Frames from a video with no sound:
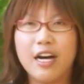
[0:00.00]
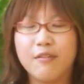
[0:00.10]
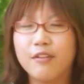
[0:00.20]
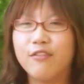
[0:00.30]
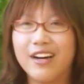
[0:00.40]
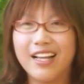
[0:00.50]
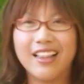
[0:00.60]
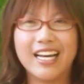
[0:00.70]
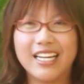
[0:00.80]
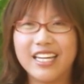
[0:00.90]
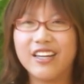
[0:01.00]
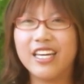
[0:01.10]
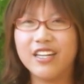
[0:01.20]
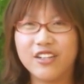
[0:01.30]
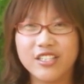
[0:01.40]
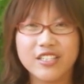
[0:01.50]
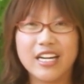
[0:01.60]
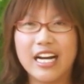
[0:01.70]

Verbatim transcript: having fun learning English